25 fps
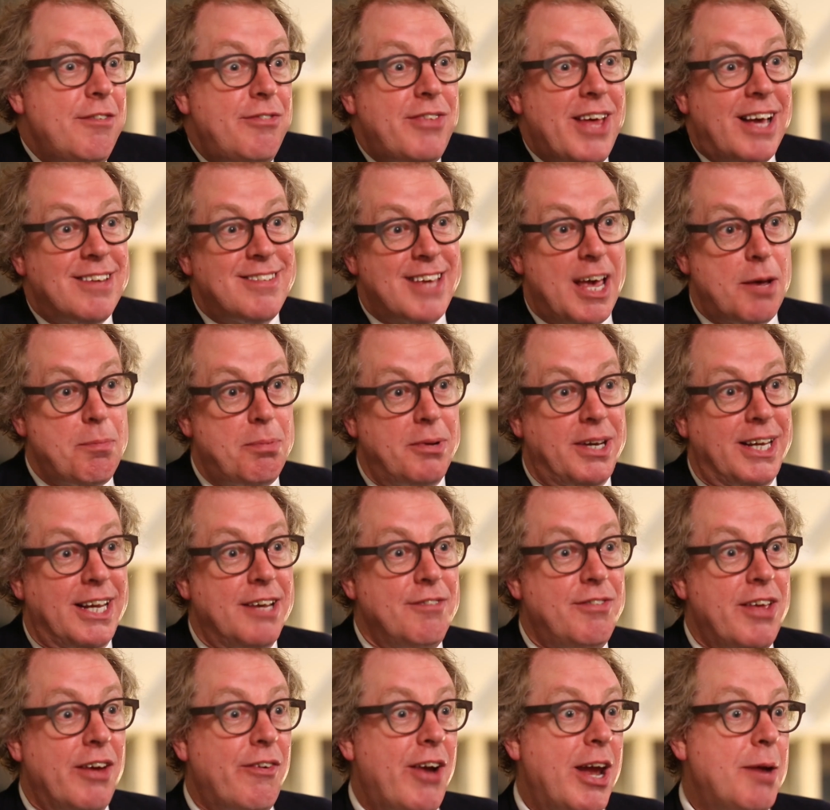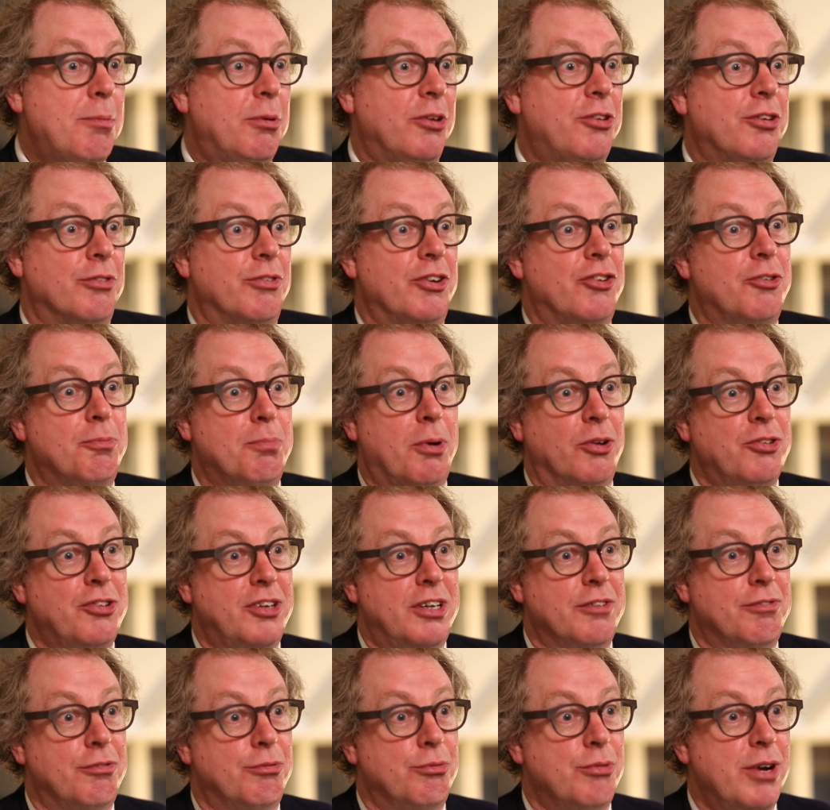if that's happening, if they're able to respond to
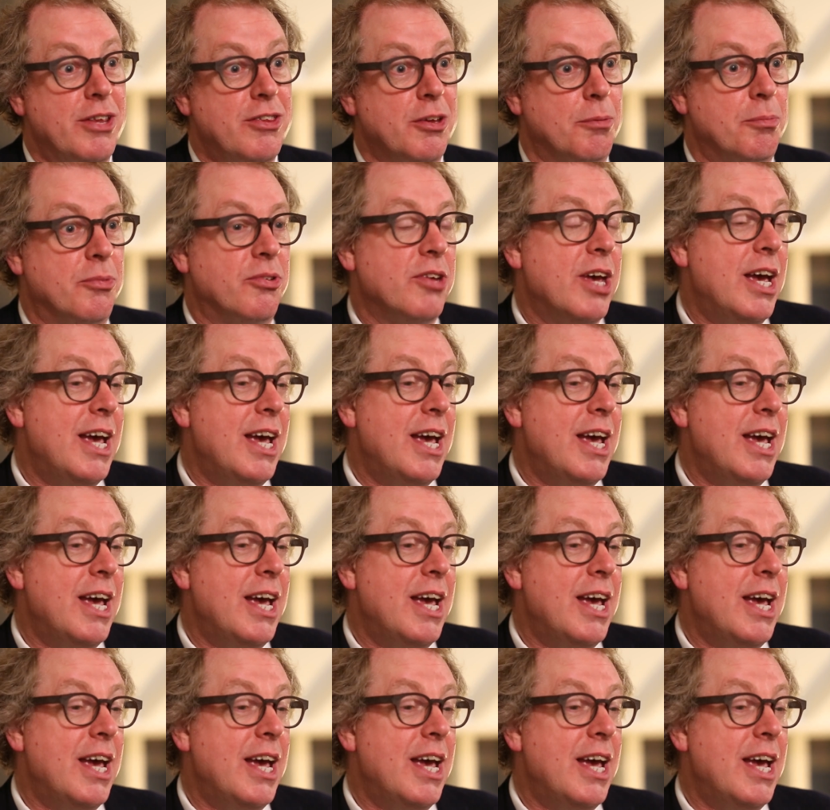different rhythms,